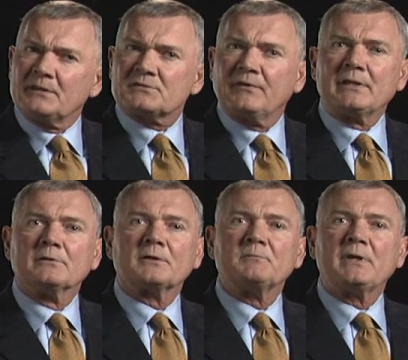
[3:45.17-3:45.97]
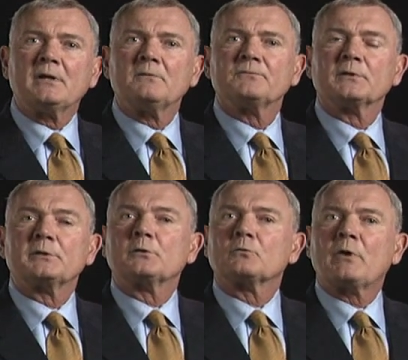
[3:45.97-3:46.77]
This video can be helpful
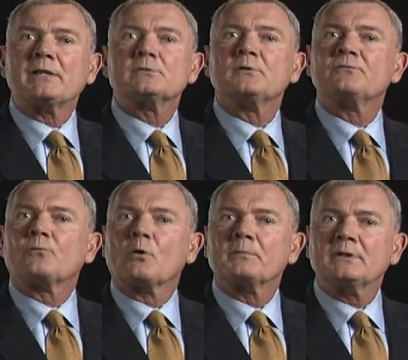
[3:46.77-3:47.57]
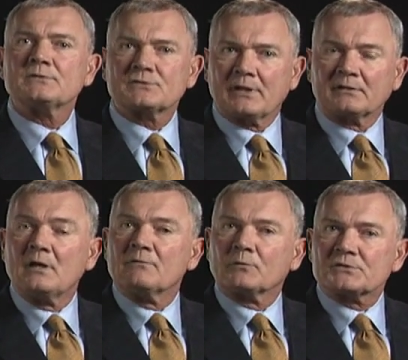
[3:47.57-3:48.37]
in your right to informed consent
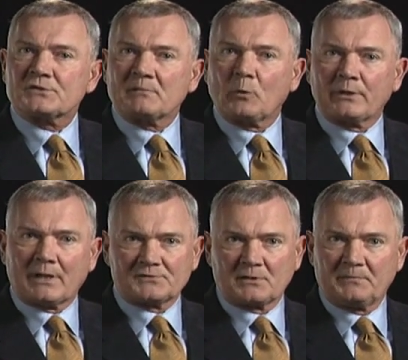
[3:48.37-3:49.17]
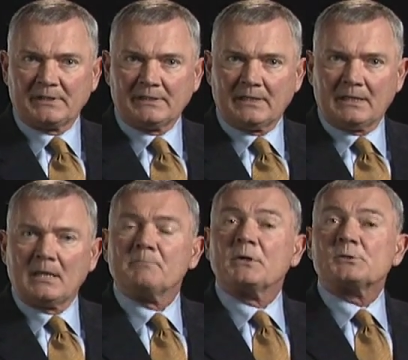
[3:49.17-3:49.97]
for sigmoidoscopy,
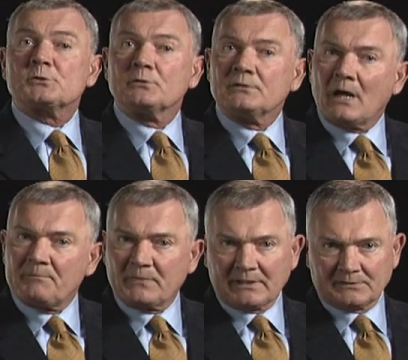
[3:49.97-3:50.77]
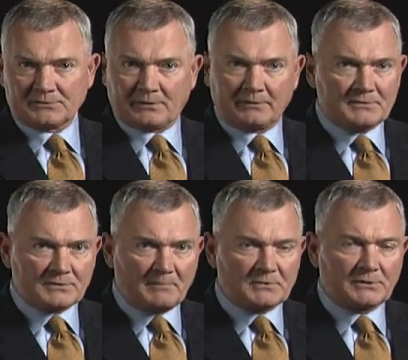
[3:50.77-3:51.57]
but should not be considered a
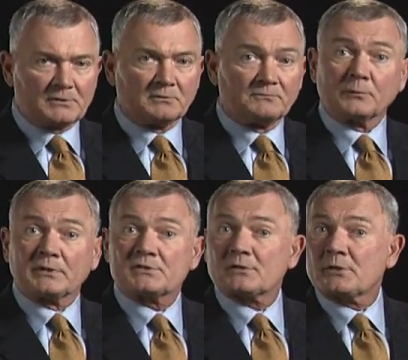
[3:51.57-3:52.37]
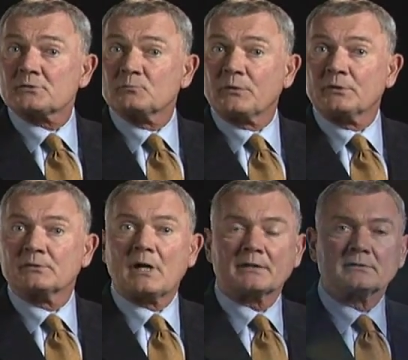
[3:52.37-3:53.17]
substitute for discussion with
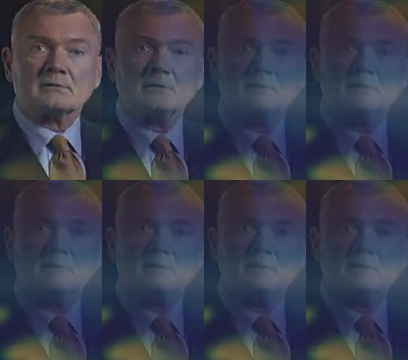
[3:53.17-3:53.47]
your doctor.